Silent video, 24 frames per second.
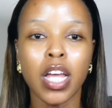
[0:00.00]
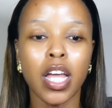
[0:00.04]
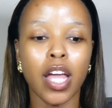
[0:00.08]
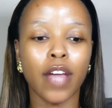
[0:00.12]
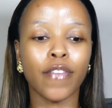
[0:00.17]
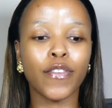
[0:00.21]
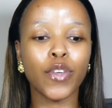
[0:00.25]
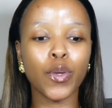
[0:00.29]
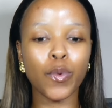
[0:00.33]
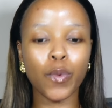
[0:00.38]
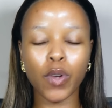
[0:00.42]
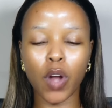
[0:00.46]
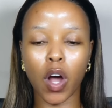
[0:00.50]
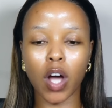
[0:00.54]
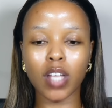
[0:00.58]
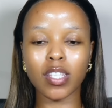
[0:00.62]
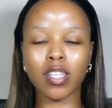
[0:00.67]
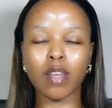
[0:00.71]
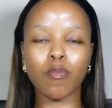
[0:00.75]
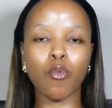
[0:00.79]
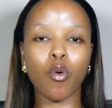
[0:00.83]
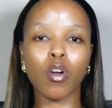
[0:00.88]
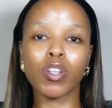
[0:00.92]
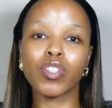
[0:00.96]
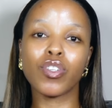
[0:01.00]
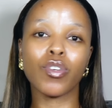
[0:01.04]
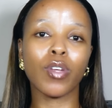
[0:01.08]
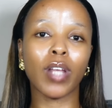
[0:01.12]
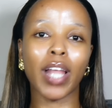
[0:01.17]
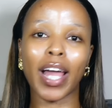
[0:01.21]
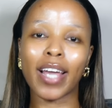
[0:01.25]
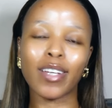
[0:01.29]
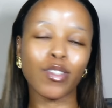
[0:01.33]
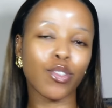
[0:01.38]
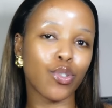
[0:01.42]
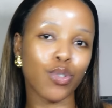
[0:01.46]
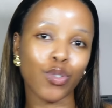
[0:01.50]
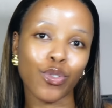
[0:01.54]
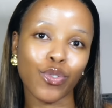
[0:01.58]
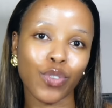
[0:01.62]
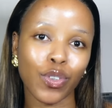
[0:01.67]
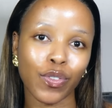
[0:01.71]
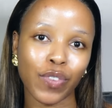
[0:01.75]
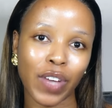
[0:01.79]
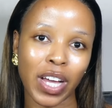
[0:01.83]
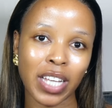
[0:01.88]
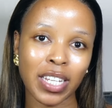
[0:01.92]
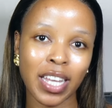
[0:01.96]
If you would ask them, what do you like to do
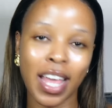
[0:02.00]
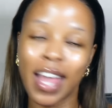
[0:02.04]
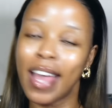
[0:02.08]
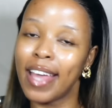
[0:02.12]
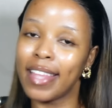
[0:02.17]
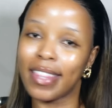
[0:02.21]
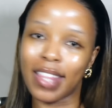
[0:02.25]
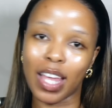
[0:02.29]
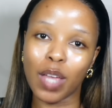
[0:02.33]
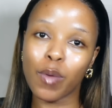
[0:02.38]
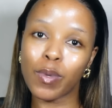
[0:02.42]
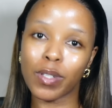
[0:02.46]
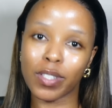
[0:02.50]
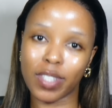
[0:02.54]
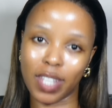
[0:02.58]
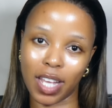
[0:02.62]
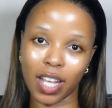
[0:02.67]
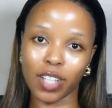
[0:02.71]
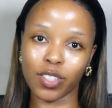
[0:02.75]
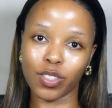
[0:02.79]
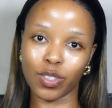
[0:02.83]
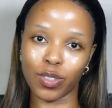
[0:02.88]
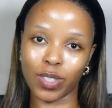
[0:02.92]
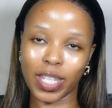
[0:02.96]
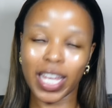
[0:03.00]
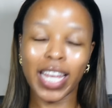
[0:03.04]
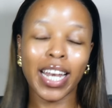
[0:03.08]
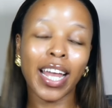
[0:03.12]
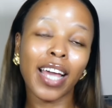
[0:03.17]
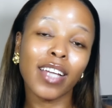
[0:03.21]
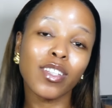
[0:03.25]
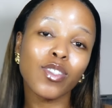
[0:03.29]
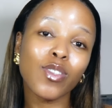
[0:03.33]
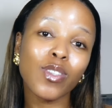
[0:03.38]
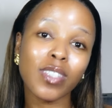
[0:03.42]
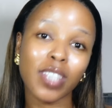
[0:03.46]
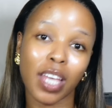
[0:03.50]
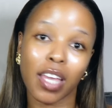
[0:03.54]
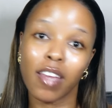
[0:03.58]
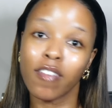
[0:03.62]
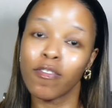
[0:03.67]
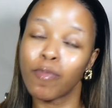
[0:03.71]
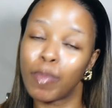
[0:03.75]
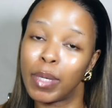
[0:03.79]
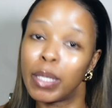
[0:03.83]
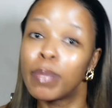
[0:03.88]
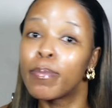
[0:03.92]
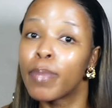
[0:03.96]
for fun? They will tell you they like to
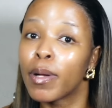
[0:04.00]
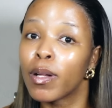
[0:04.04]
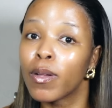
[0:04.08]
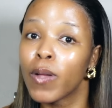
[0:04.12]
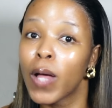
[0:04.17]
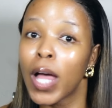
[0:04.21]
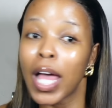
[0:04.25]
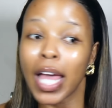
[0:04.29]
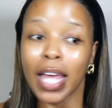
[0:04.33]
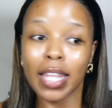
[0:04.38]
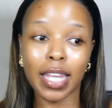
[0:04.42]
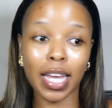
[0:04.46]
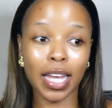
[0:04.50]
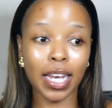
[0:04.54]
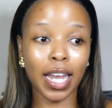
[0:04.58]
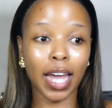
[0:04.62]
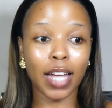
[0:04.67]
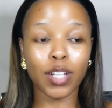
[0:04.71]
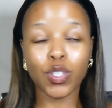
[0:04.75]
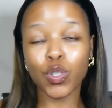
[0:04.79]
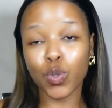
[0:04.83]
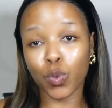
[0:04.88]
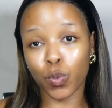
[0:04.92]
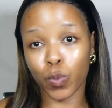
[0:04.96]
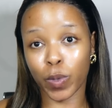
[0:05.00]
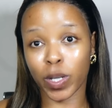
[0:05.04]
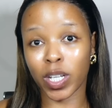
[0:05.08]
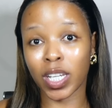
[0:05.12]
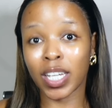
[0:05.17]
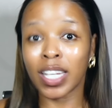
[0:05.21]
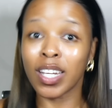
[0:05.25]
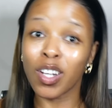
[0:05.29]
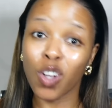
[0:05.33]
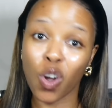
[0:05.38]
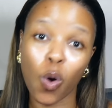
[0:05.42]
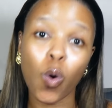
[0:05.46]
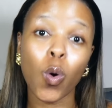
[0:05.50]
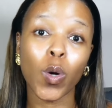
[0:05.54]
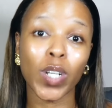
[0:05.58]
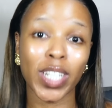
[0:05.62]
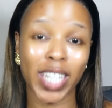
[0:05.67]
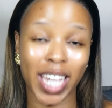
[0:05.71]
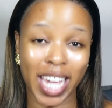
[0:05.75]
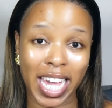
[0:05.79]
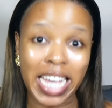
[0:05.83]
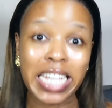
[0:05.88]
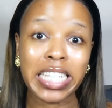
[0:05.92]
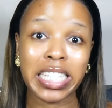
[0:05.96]
save people. They like to win
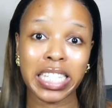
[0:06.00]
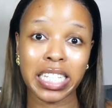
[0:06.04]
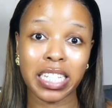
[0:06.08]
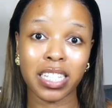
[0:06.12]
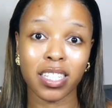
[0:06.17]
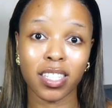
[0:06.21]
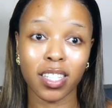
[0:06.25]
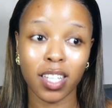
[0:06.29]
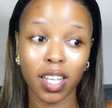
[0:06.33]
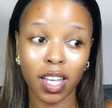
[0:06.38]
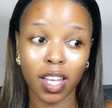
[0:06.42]
court cases.